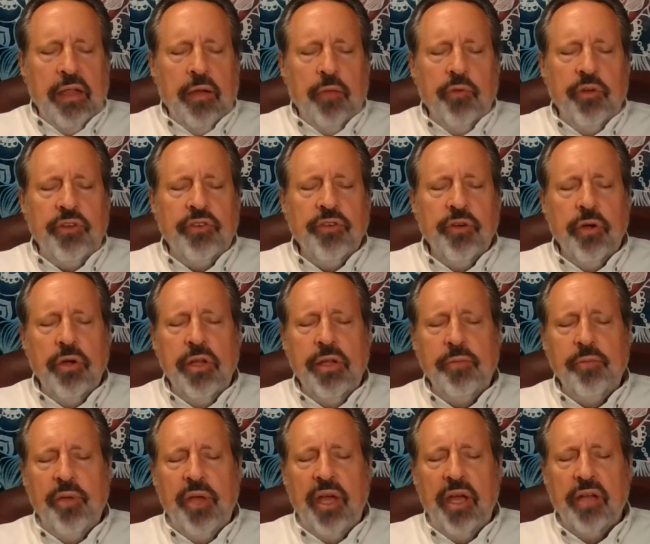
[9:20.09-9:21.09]
Returning
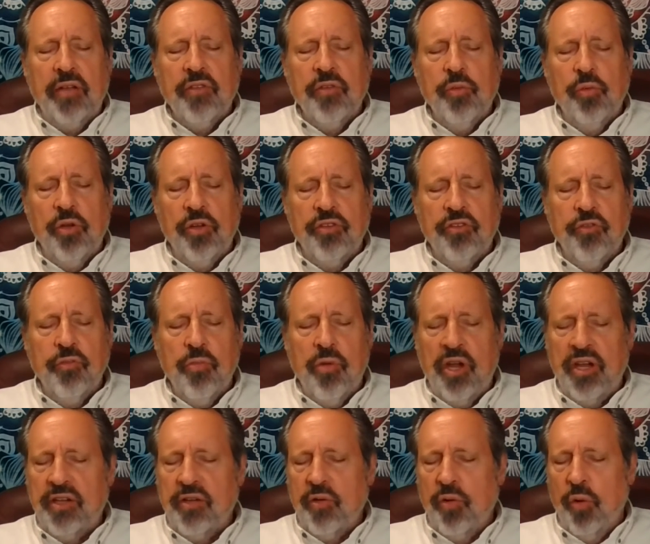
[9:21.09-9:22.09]
back to what you
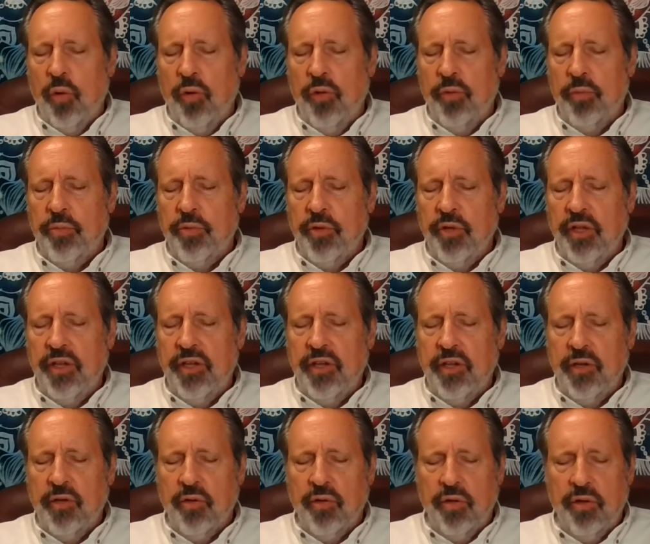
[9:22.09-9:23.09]
might call the
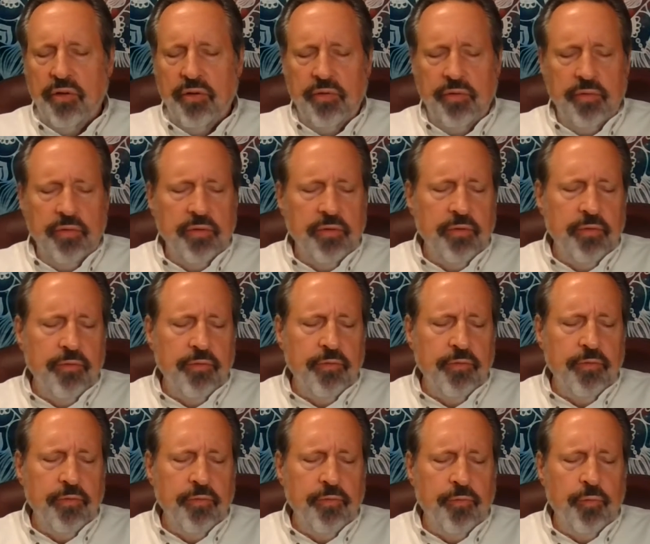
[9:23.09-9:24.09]
political
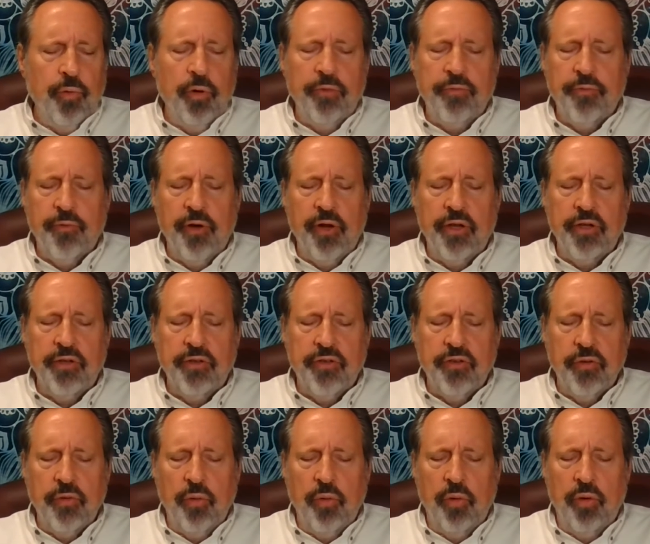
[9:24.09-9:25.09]
forefront
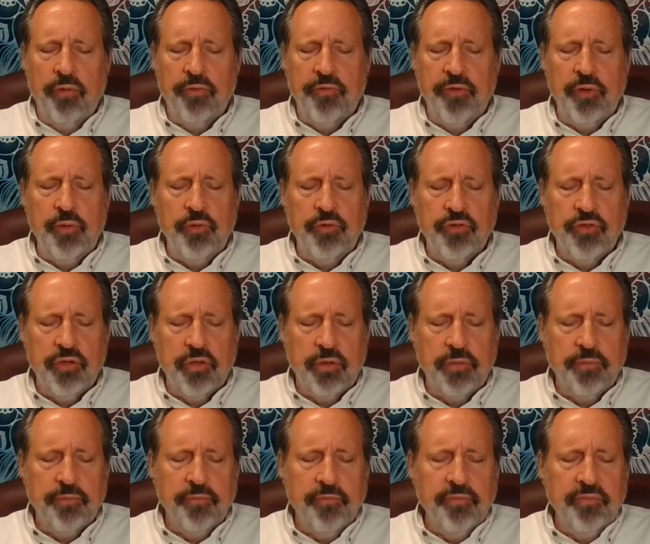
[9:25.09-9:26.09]
or future,
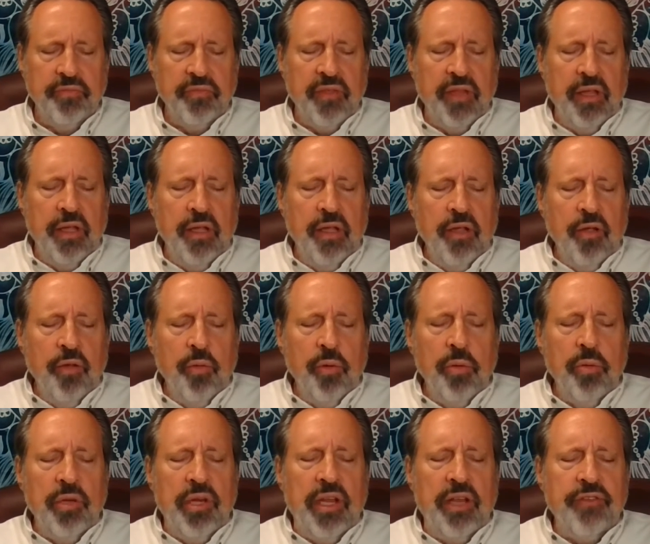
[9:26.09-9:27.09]
we
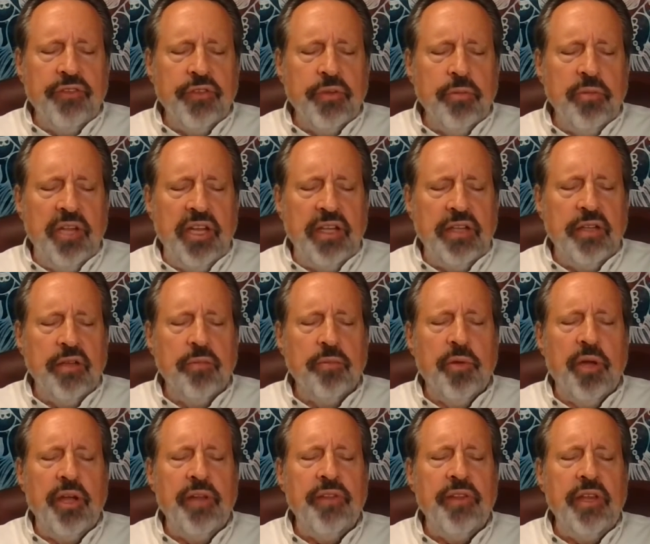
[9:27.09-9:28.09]
would estimate that
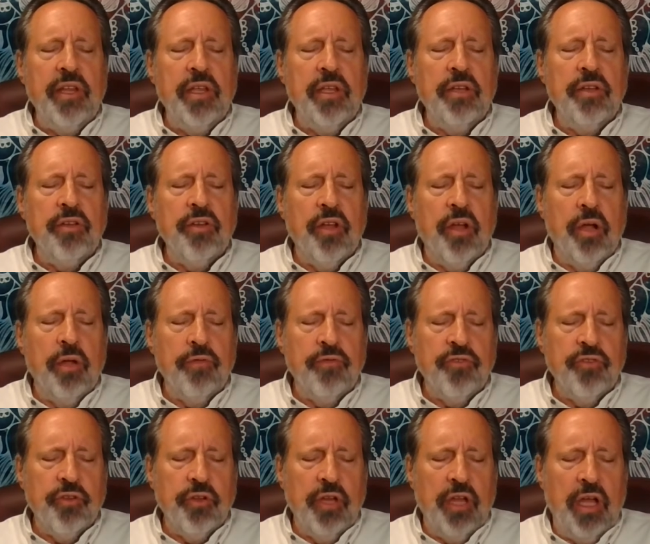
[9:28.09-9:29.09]
by the end of
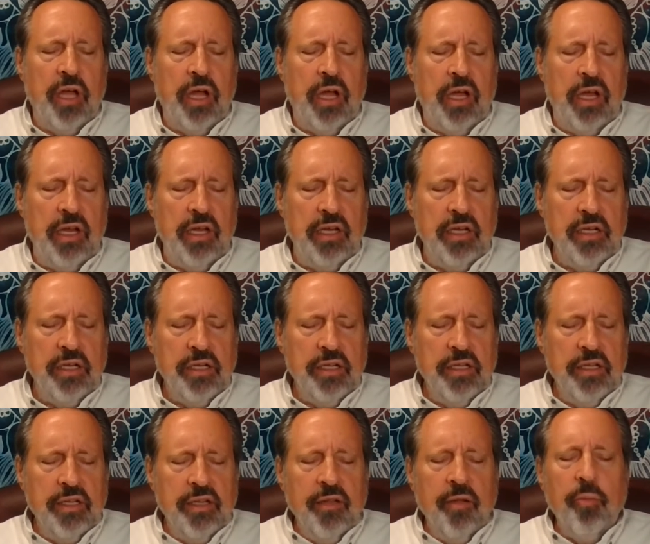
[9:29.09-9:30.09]
July,
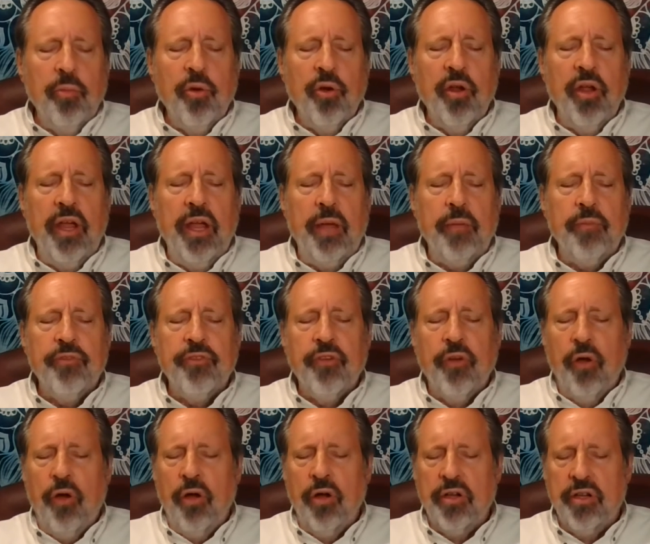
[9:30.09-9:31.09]
perhaps
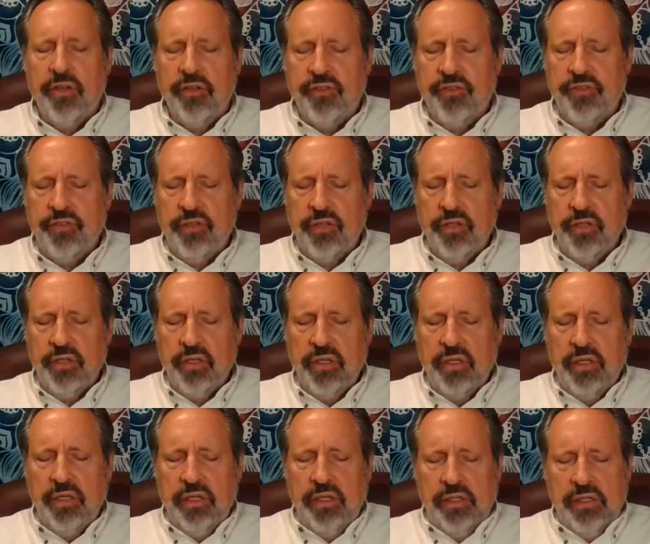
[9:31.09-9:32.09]
August
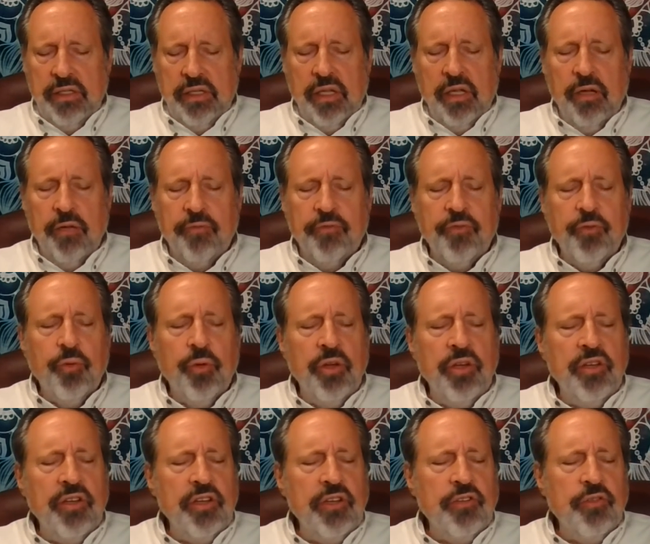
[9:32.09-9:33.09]
of
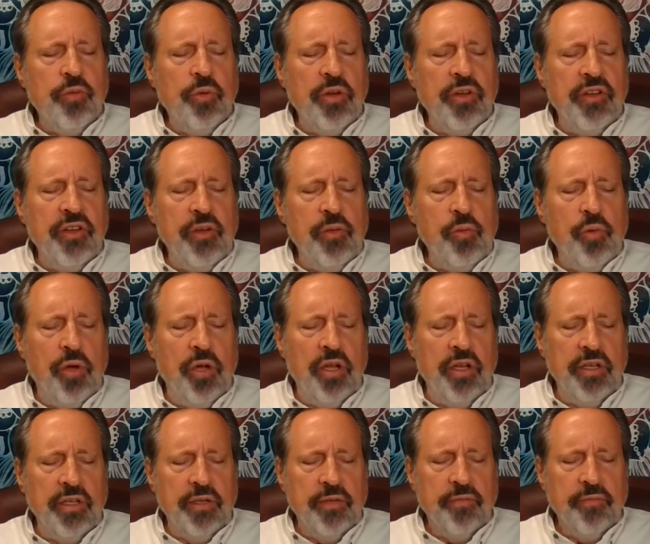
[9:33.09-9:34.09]

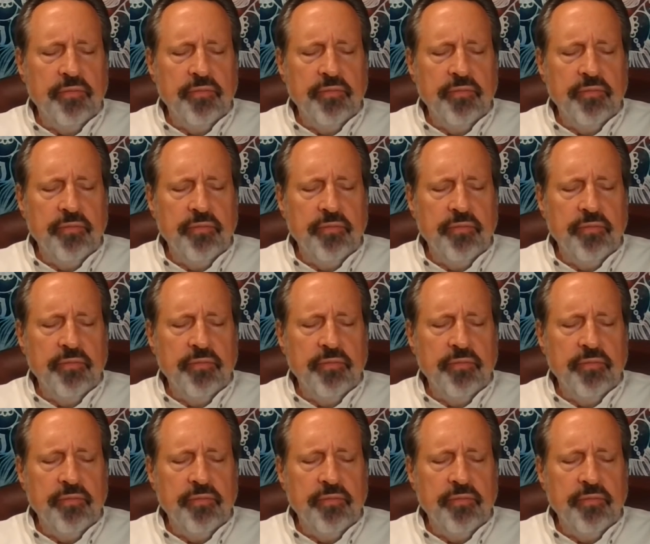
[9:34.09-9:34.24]
2021,